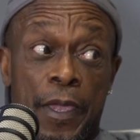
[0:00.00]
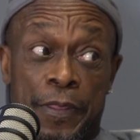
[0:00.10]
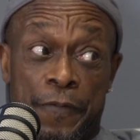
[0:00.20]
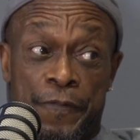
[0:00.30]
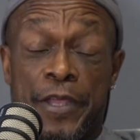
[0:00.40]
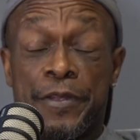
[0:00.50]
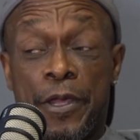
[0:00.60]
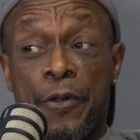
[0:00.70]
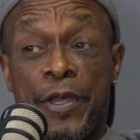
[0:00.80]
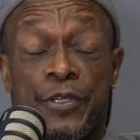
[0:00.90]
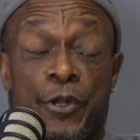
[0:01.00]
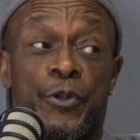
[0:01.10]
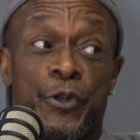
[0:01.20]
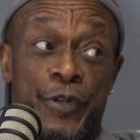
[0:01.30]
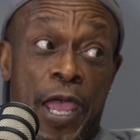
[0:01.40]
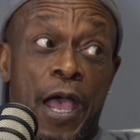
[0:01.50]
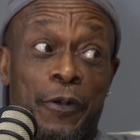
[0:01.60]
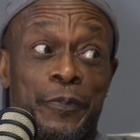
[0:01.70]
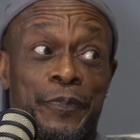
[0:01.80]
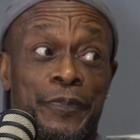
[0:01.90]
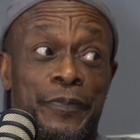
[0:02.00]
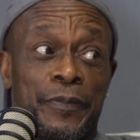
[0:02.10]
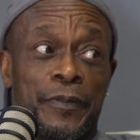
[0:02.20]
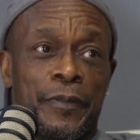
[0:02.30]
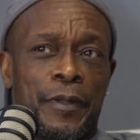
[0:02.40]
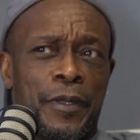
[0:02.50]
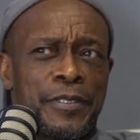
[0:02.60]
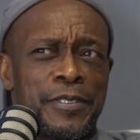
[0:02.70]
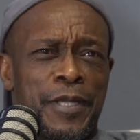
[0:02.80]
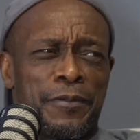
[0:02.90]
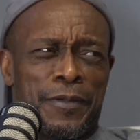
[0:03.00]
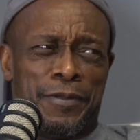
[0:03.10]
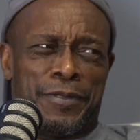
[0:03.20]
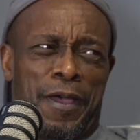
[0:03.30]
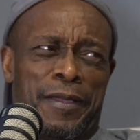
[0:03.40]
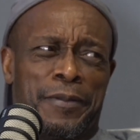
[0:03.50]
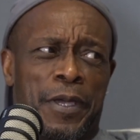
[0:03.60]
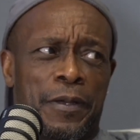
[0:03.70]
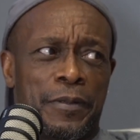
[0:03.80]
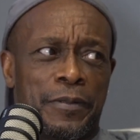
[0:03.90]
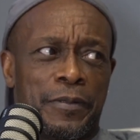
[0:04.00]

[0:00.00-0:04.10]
and the veterinarian turned her down." And she's like, "What are you talking about?"